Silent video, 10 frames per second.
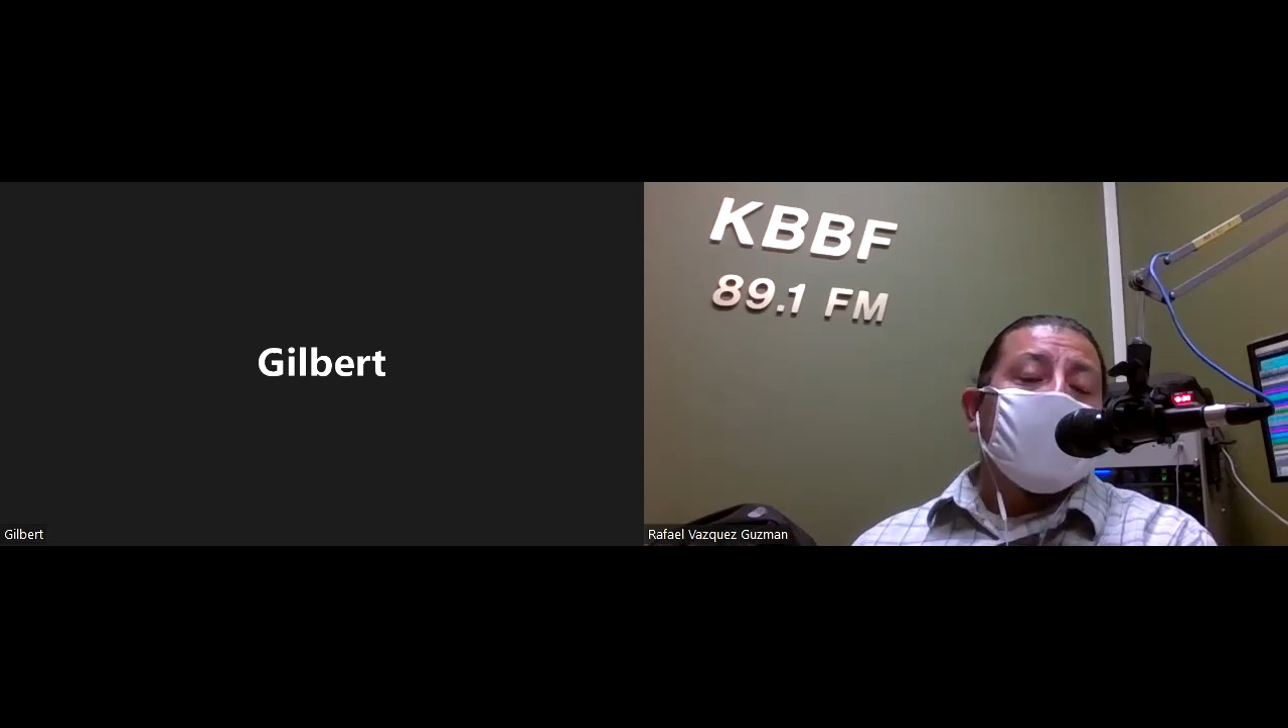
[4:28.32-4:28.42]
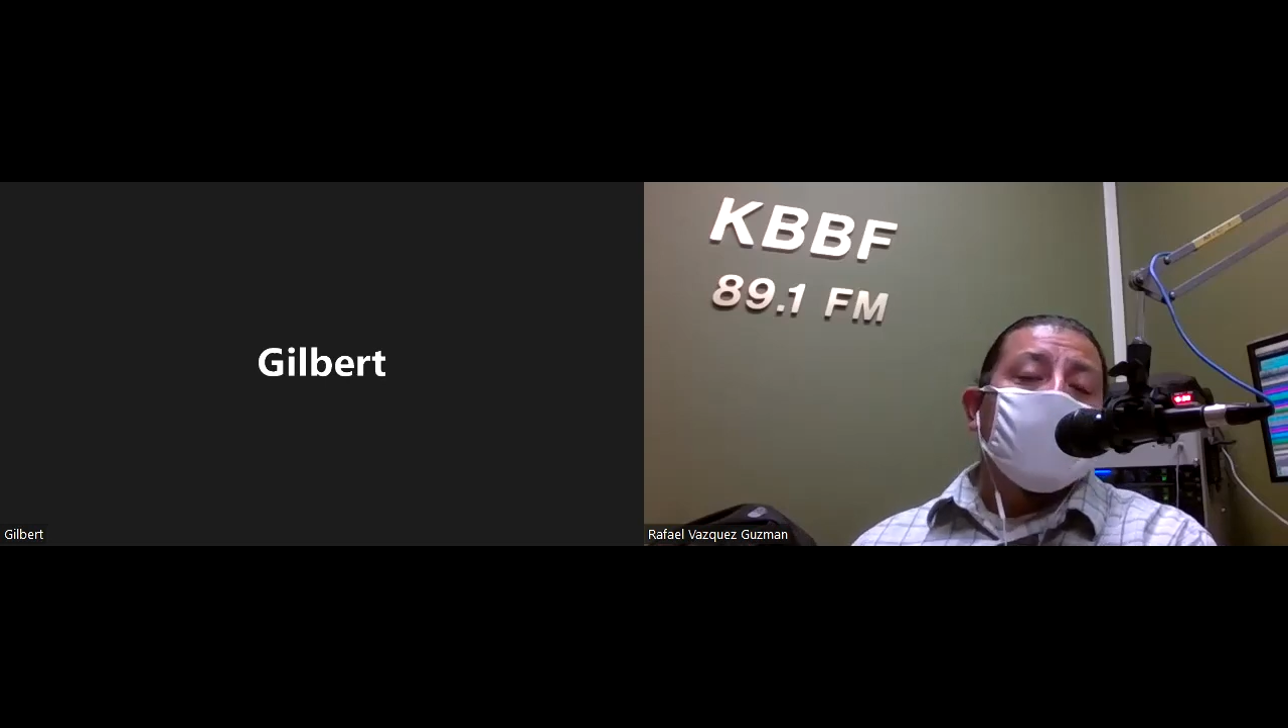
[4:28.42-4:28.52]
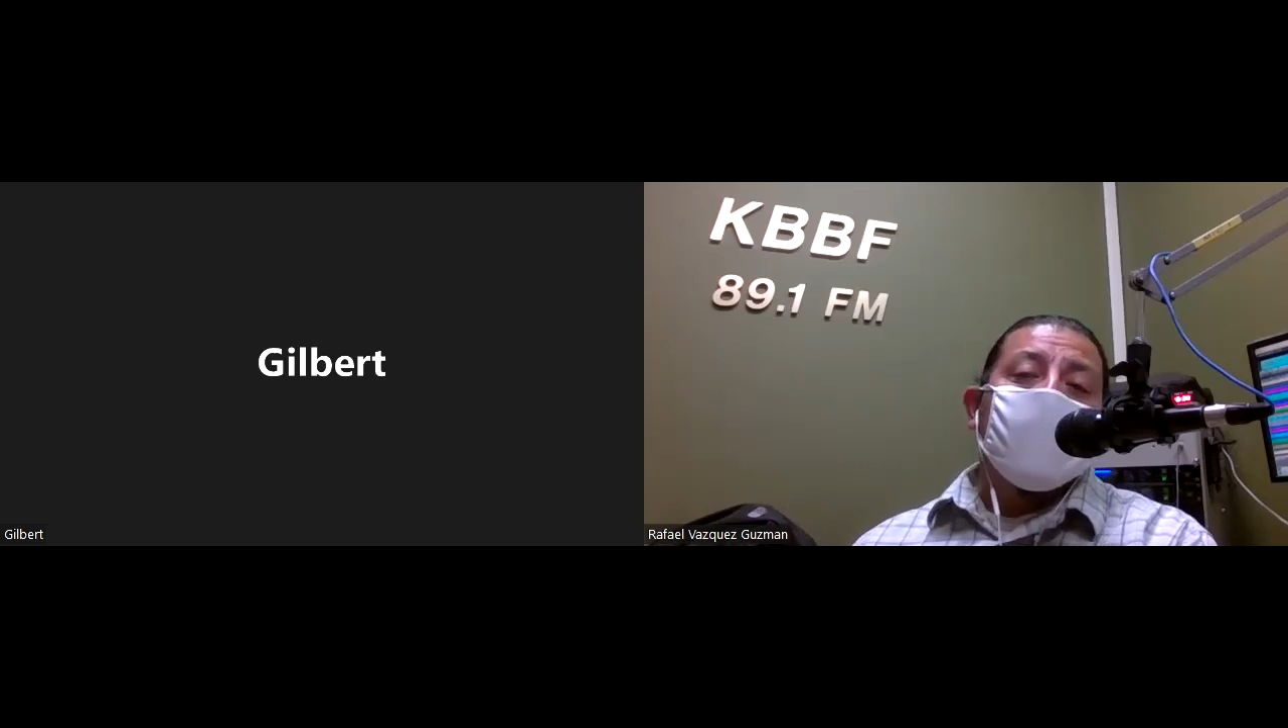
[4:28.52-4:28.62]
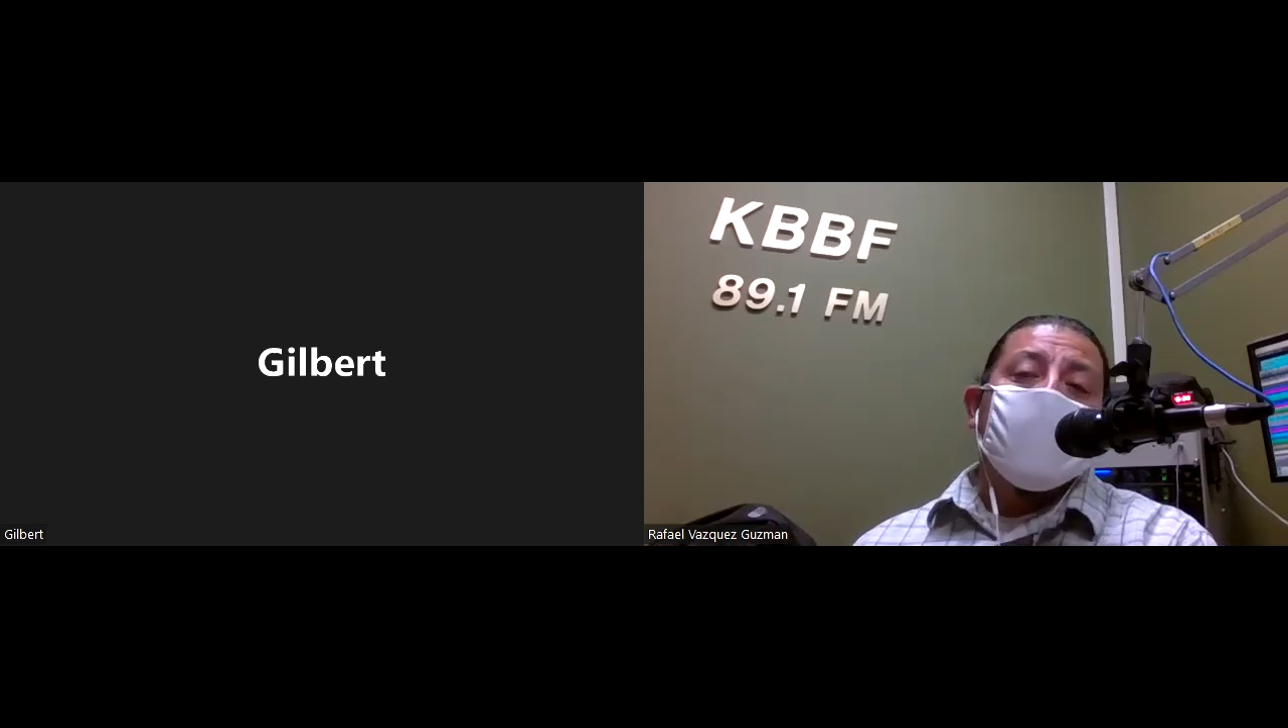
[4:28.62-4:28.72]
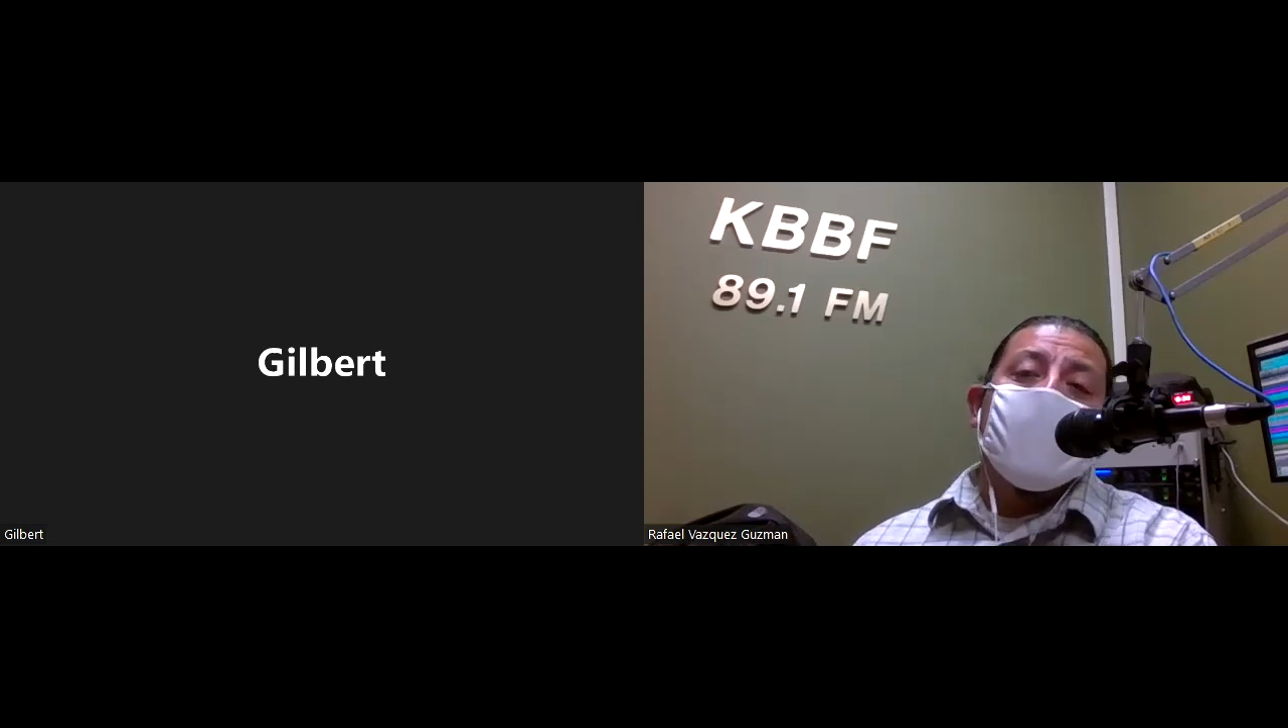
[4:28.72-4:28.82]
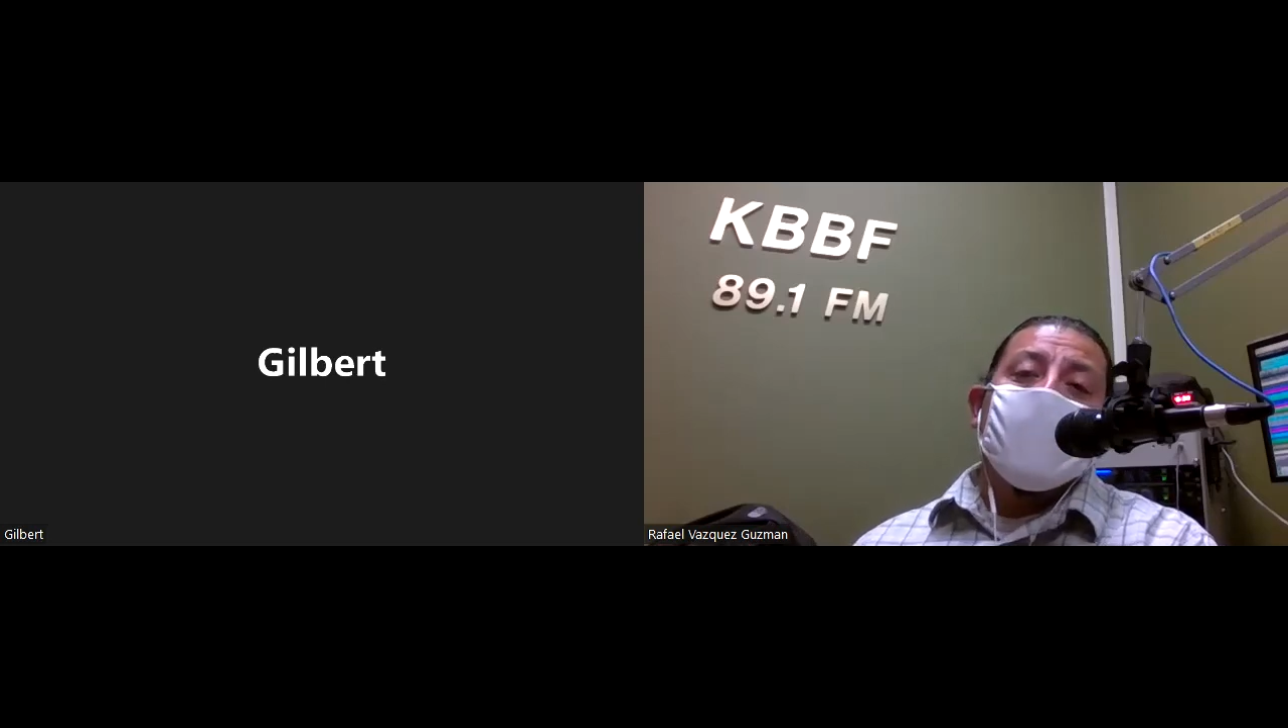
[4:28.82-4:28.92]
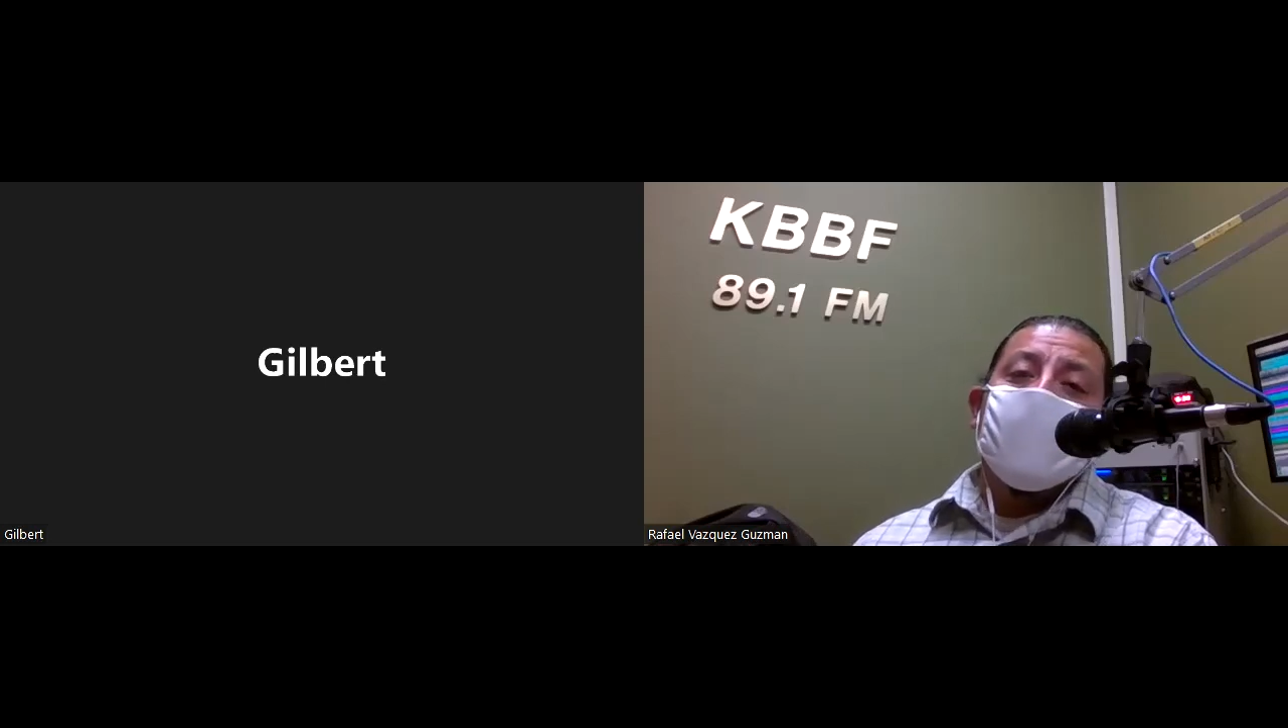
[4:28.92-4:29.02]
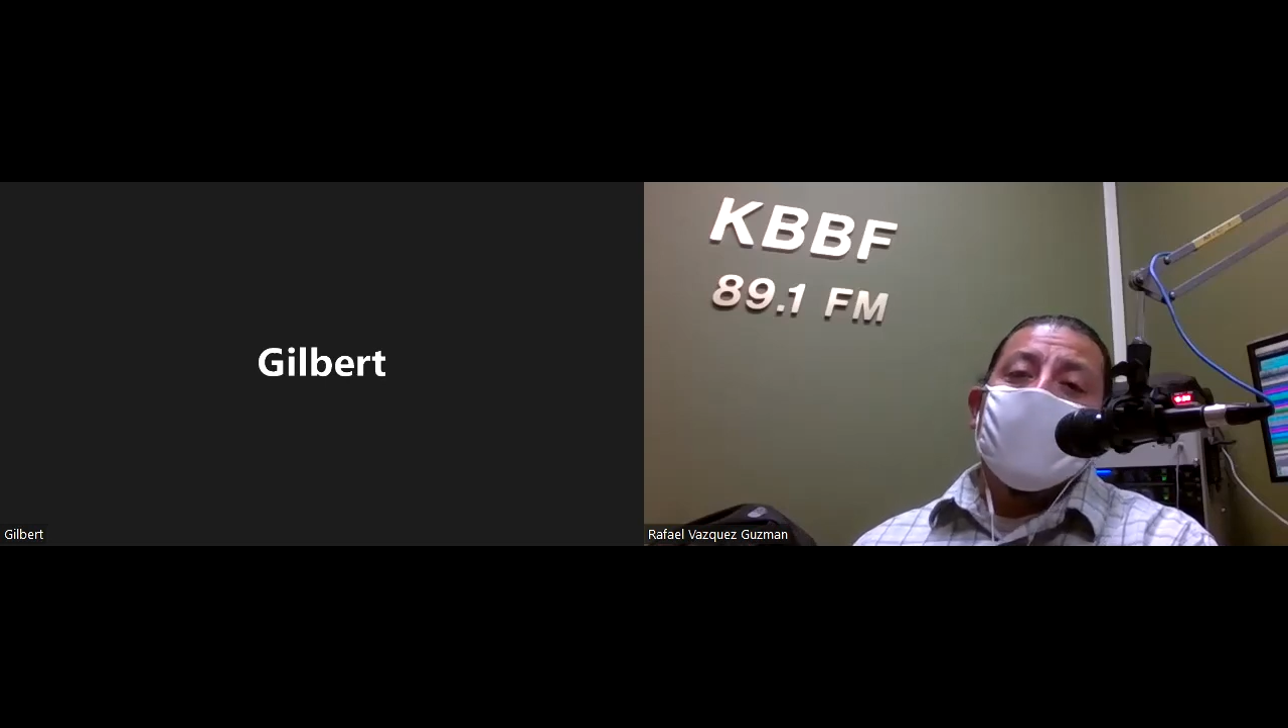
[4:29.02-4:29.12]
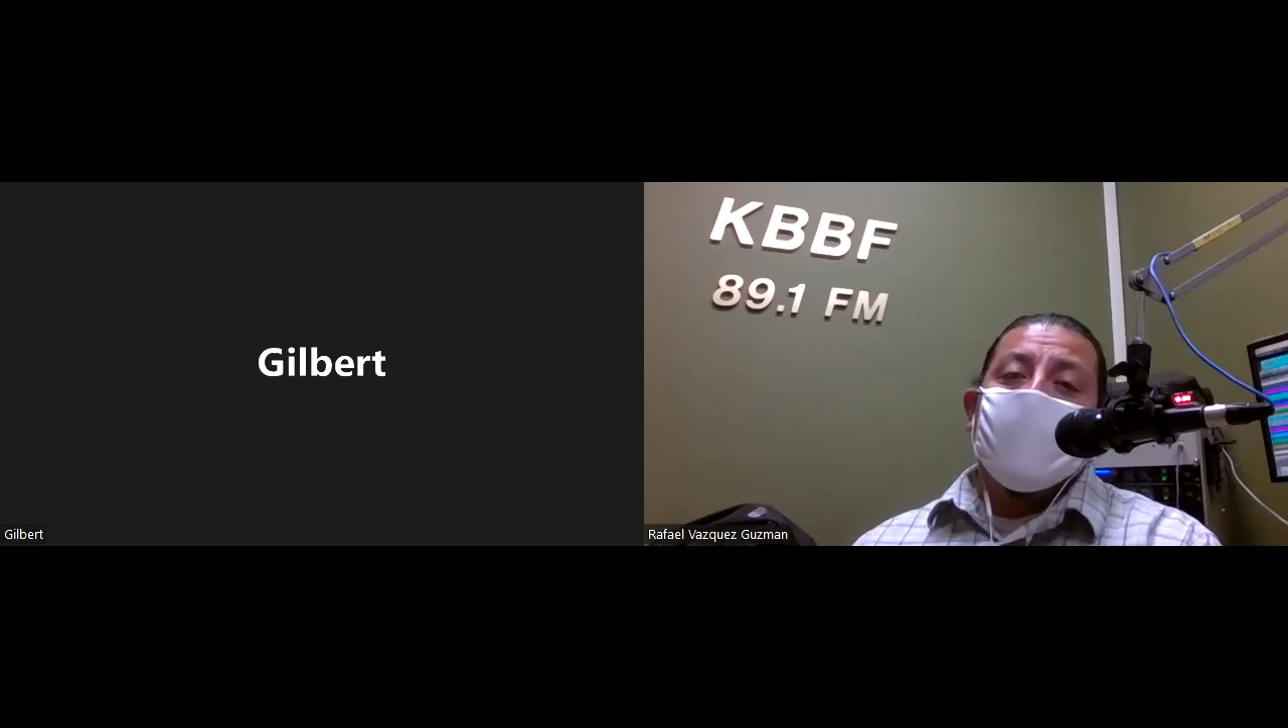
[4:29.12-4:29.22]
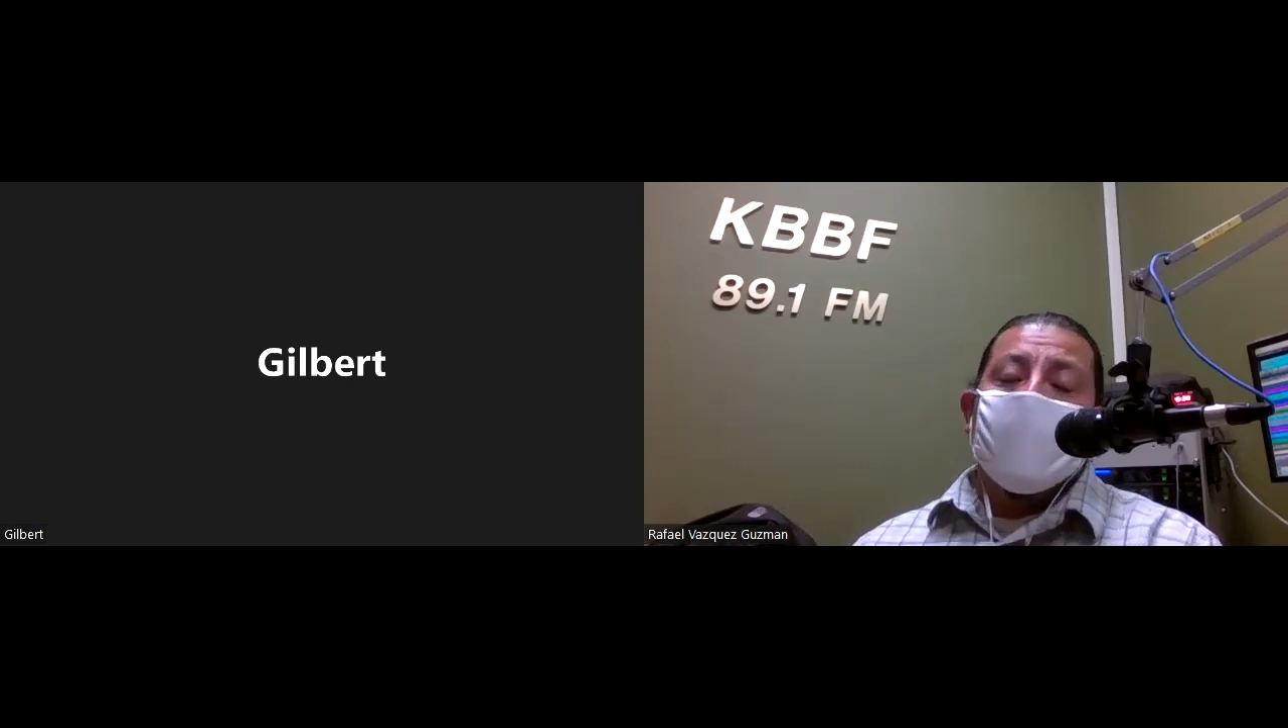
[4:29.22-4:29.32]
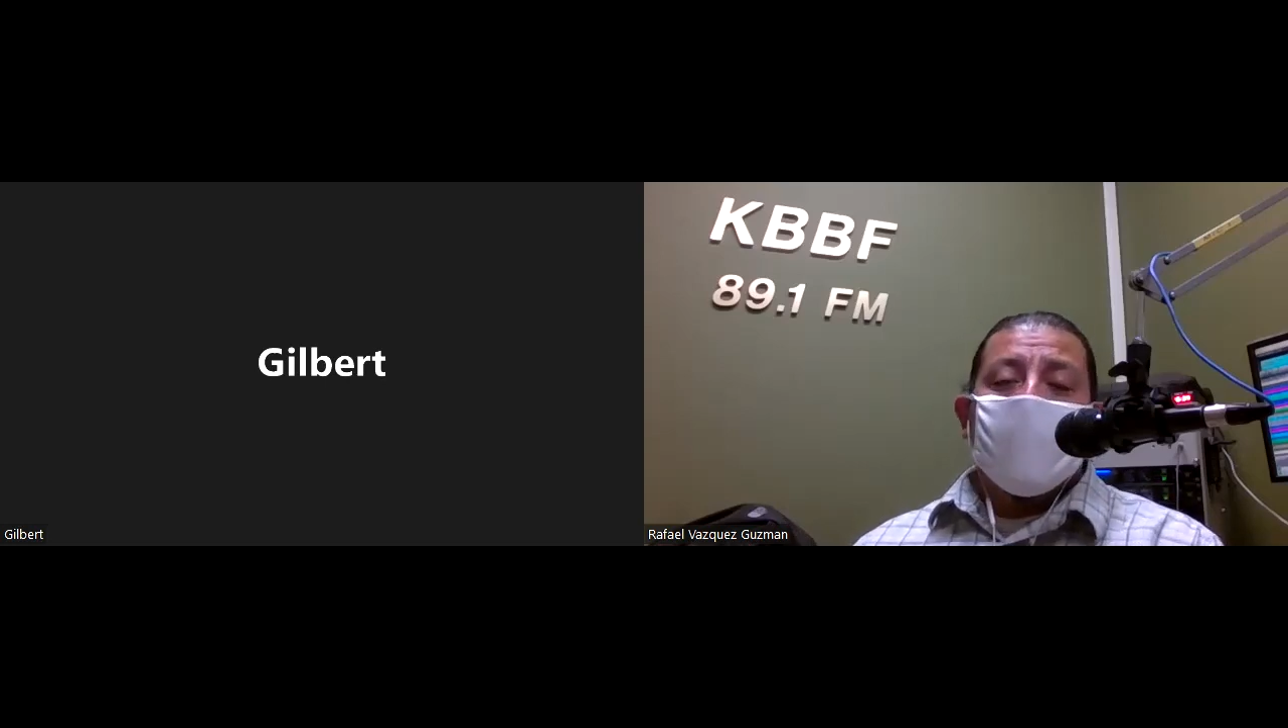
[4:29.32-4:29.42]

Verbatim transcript: way we